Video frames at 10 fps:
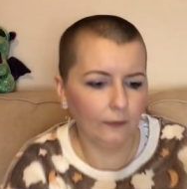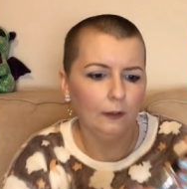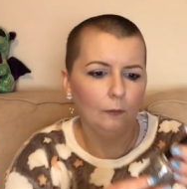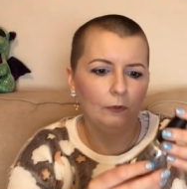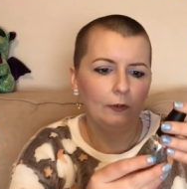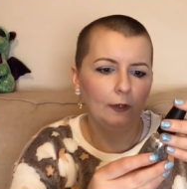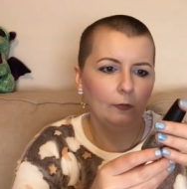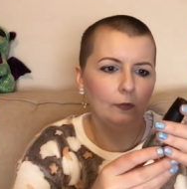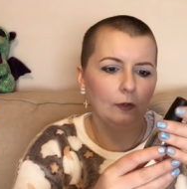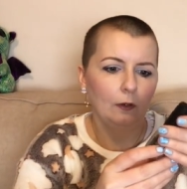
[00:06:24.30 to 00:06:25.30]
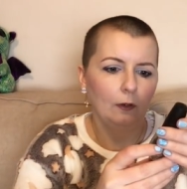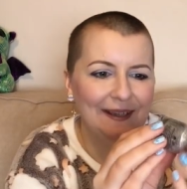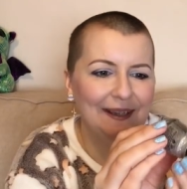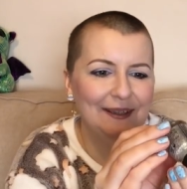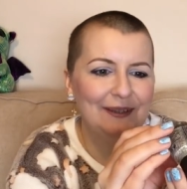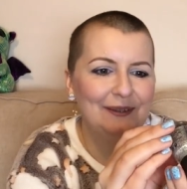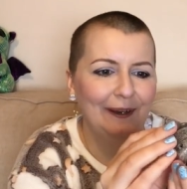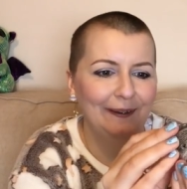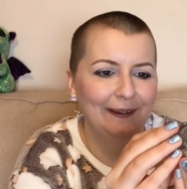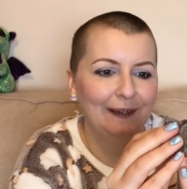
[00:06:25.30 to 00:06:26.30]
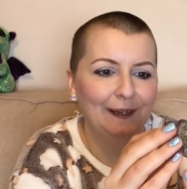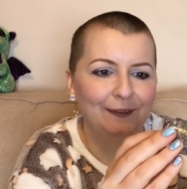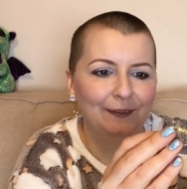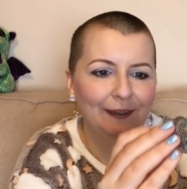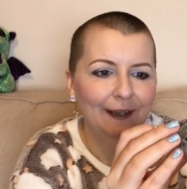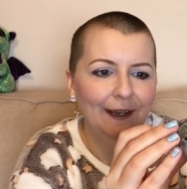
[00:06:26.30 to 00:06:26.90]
think it was this. It's China Glaze.